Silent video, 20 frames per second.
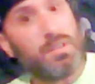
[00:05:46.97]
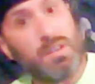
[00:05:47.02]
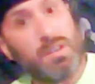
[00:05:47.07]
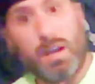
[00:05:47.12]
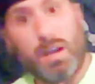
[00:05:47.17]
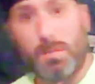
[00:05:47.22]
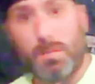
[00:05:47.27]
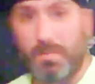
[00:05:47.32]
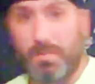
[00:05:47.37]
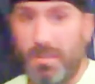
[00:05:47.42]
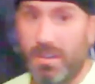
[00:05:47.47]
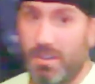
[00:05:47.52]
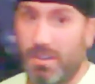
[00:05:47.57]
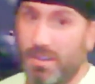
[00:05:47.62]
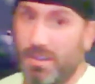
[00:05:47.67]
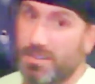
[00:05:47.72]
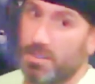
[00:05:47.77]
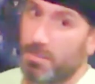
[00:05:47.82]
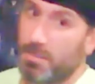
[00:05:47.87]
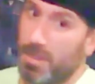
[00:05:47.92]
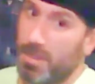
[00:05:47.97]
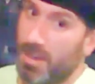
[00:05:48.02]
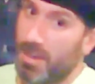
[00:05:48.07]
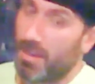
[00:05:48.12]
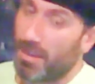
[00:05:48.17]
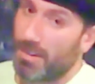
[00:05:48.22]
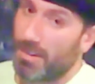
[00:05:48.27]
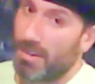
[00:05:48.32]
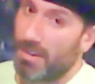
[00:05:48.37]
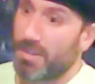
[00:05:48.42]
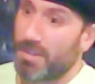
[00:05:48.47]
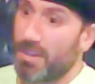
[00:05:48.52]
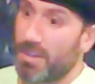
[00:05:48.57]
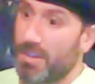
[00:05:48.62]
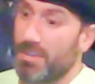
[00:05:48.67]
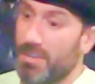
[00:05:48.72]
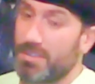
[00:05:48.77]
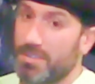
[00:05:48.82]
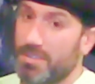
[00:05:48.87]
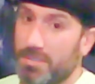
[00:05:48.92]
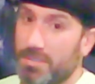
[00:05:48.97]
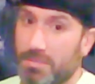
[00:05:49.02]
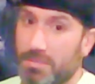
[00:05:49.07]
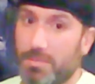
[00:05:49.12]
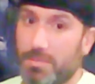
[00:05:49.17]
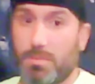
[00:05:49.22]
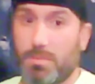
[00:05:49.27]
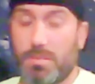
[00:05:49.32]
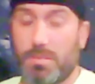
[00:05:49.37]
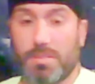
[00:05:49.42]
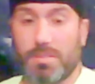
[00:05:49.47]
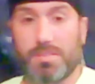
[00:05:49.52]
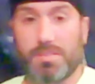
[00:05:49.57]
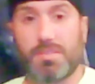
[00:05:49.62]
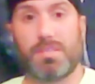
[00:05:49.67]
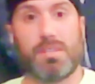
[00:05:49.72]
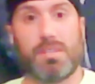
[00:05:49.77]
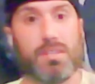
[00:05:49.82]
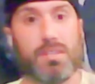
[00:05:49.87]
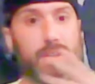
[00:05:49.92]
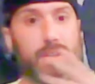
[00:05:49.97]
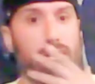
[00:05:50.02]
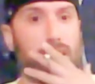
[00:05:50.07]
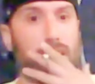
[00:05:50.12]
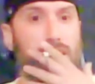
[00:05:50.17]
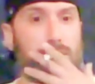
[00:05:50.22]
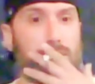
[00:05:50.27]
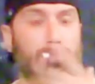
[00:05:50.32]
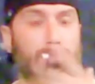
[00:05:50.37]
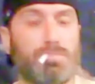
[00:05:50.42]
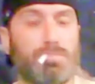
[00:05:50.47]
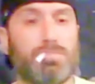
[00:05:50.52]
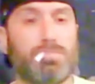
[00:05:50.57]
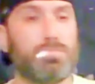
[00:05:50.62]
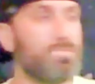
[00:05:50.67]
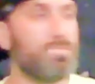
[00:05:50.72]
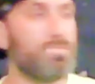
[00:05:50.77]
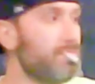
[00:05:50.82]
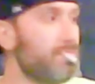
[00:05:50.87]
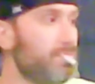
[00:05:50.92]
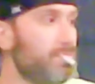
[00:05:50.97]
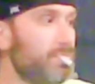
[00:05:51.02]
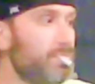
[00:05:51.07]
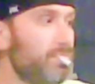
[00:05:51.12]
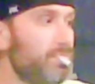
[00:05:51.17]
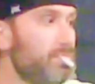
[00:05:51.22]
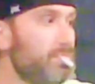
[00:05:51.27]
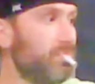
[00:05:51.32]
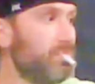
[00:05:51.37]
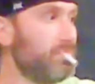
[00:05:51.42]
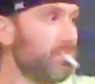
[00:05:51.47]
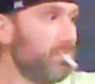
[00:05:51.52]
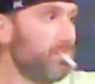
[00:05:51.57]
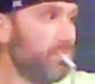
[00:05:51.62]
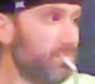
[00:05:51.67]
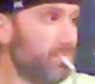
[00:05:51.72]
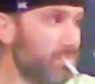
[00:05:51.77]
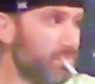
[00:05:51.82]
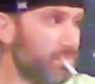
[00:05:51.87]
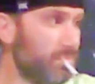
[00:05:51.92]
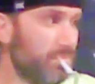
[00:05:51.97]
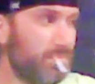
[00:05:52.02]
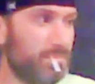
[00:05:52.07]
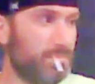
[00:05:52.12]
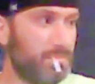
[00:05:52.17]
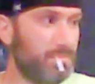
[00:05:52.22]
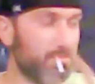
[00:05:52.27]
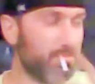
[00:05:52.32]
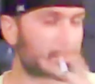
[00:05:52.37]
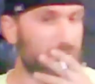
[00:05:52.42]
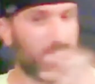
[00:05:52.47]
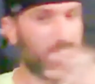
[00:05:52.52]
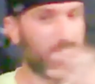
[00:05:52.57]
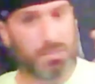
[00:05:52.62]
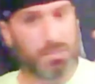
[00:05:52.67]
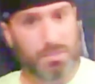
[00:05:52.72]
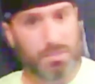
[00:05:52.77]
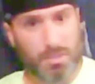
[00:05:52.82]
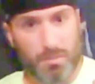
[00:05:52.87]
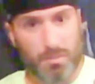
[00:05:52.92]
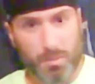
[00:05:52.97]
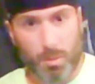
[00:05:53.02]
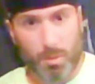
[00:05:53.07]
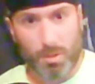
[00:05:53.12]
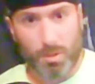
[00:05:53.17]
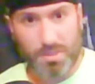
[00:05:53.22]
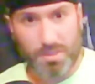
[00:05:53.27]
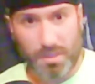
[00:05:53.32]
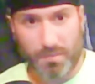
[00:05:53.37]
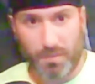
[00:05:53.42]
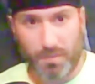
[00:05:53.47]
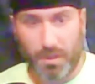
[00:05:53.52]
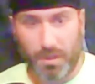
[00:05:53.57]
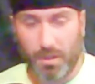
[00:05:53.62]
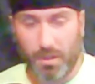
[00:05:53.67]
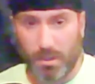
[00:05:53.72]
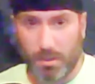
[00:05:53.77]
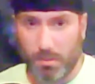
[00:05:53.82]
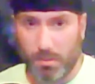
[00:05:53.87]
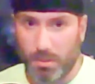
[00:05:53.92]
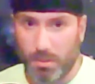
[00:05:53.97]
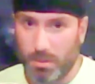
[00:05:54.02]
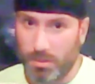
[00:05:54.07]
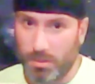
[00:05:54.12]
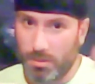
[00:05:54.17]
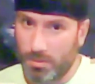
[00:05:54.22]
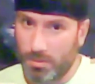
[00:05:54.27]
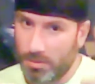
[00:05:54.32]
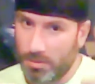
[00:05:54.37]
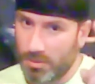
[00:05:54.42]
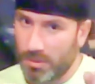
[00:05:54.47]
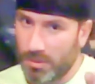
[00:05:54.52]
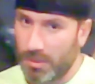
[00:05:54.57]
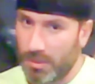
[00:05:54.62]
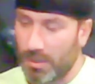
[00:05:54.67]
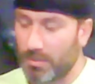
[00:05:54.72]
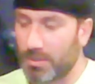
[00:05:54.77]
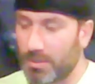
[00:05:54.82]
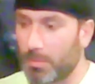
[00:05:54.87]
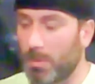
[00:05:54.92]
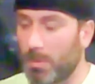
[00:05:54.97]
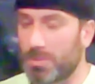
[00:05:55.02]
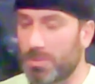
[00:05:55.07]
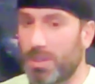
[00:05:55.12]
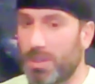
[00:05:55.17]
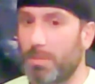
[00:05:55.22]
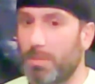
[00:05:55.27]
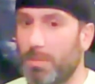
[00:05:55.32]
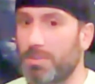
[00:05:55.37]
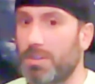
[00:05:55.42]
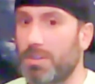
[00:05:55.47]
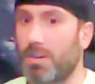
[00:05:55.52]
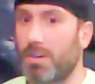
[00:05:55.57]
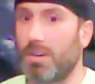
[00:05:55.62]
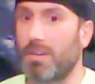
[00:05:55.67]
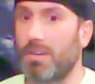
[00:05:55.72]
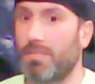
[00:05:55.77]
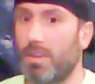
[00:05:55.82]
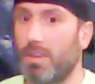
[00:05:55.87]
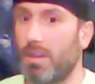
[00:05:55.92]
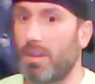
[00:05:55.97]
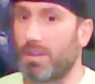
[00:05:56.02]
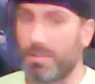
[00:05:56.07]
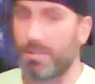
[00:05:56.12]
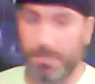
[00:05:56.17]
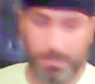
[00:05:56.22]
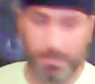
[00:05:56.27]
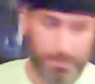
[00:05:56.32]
a felon, so I'm not allowed to have guns. So of course, you know, so of course I follow even the most arbitrary of laws.